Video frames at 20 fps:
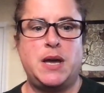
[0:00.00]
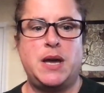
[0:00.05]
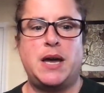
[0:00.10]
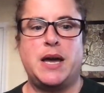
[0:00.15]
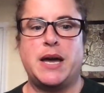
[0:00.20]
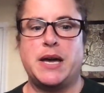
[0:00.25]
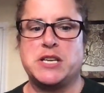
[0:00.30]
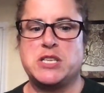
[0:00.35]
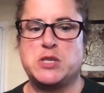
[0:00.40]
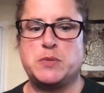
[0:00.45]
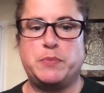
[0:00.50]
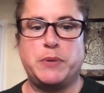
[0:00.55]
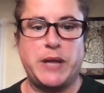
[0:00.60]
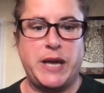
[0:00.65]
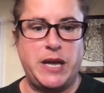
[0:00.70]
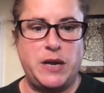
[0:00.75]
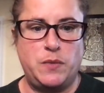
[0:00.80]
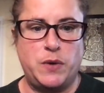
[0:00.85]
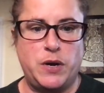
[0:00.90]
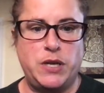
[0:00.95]

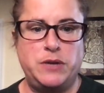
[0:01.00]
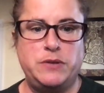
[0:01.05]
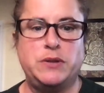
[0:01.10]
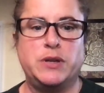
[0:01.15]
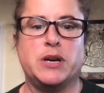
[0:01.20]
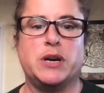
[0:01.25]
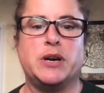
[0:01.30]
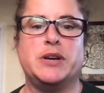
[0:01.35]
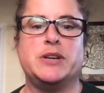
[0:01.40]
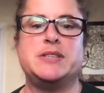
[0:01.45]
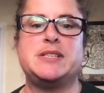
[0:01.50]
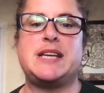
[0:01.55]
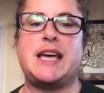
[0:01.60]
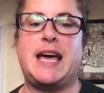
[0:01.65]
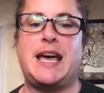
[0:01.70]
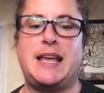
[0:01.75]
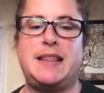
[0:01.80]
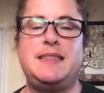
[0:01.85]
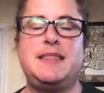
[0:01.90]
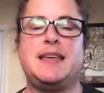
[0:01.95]
Explain what you learned
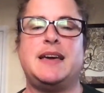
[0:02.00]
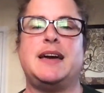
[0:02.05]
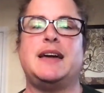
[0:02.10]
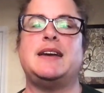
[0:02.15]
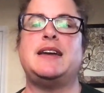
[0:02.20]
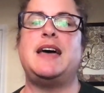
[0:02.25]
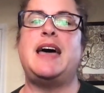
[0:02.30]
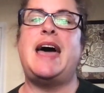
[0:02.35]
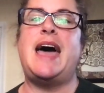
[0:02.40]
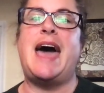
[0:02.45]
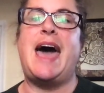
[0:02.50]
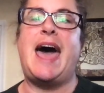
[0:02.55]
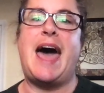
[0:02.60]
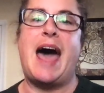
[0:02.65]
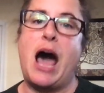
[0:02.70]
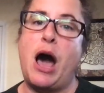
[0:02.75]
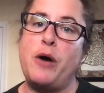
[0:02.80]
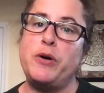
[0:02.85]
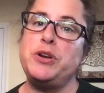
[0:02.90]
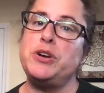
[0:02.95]
and then
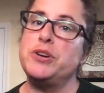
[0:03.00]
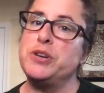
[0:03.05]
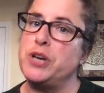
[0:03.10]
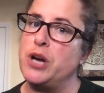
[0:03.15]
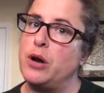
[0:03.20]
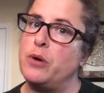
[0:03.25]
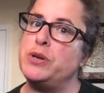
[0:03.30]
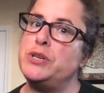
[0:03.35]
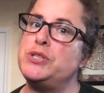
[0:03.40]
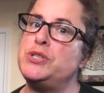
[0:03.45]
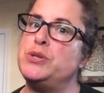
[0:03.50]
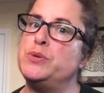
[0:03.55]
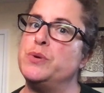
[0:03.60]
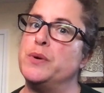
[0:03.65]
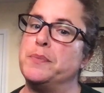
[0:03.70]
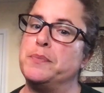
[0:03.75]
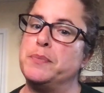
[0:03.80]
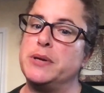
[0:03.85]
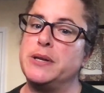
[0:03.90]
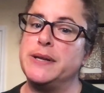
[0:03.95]
how you're going to
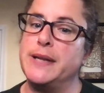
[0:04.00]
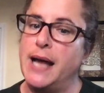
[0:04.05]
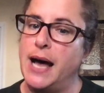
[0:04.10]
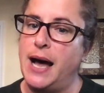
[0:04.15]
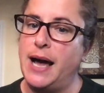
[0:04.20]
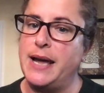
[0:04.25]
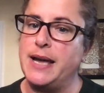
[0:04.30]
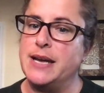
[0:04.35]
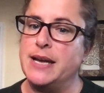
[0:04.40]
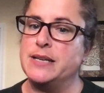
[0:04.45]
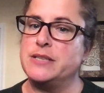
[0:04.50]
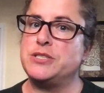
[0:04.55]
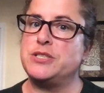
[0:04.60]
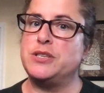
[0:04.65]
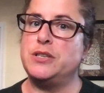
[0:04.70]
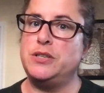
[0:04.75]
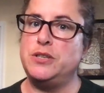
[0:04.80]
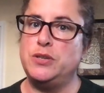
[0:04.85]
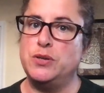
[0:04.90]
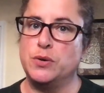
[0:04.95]
apply it
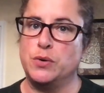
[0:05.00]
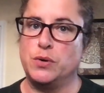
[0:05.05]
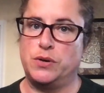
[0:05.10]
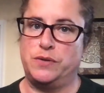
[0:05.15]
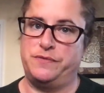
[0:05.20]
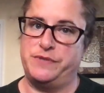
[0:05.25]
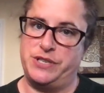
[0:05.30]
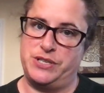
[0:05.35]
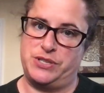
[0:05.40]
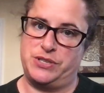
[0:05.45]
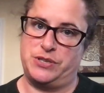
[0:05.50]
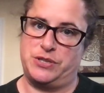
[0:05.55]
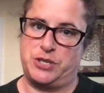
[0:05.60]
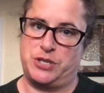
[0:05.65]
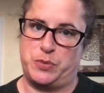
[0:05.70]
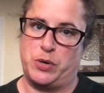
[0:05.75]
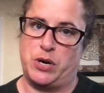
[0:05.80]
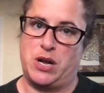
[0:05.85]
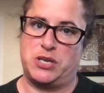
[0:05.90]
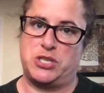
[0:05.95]
to your research
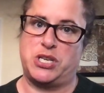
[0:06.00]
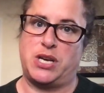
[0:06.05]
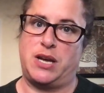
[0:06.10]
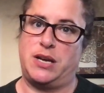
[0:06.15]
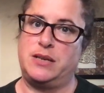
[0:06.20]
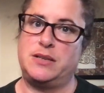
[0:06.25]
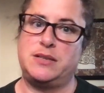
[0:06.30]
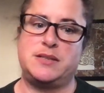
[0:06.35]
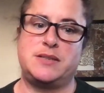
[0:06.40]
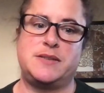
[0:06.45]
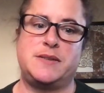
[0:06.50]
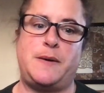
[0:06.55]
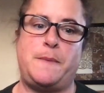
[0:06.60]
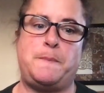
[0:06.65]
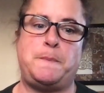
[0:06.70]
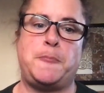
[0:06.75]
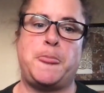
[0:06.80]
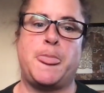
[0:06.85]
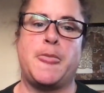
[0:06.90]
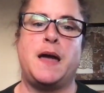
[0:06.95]
project.
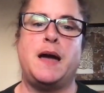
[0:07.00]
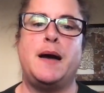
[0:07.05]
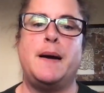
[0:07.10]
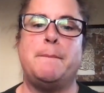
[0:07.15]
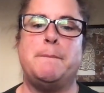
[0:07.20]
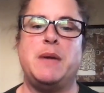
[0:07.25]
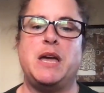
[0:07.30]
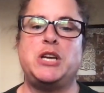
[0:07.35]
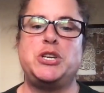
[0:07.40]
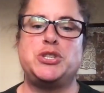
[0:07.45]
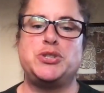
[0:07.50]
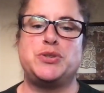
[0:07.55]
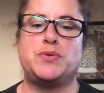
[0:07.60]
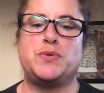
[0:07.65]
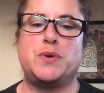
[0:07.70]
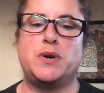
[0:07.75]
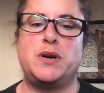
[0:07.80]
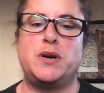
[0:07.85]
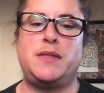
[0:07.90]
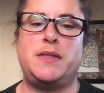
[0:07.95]
Make
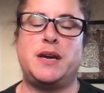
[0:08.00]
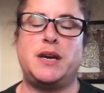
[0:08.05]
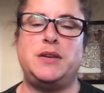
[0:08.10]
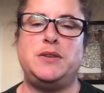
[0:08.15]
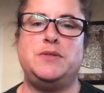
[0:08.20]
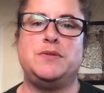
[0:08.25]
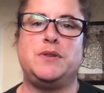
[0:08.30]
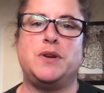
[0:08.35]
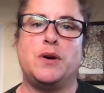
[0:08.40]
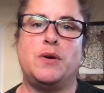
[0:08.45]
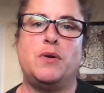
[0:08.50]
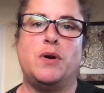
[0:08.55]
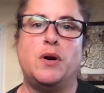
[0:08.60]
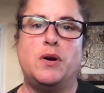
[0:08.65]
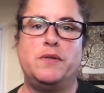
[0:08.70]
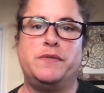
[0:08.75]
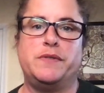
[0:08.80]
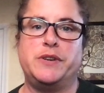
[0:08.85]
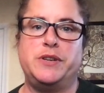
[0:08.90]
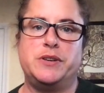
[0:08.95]
sure that you go
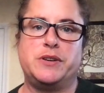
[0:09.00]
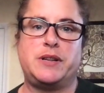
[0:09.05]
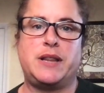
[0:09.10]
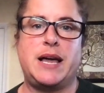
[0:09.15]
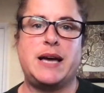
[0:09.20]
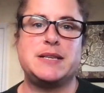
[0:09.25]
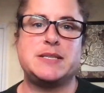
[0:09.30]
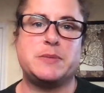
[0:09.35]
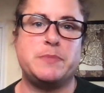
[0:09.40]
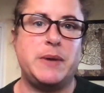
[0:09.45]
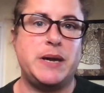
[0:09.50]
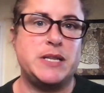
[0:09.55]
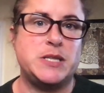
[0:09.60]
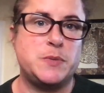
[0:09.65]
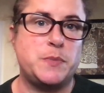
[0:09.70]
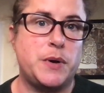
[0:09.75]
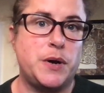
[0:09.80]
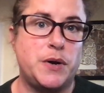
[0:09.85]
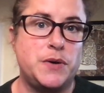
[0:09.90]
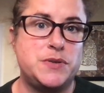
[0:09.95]
over your classmates'
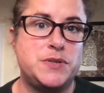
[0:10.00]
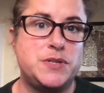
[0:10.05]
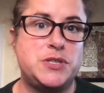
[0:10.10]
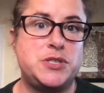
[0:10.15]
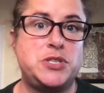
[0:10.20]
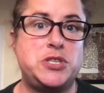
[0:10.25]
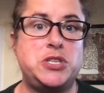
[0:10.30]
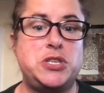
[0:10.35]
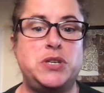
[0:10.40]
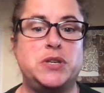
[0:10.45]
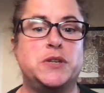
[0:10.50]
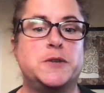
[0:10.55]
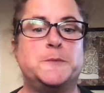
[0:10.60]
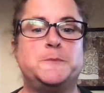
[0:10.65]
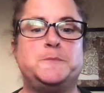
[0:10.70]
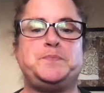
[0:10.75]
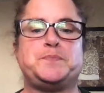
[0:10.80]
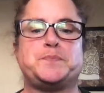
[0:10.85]
posts too,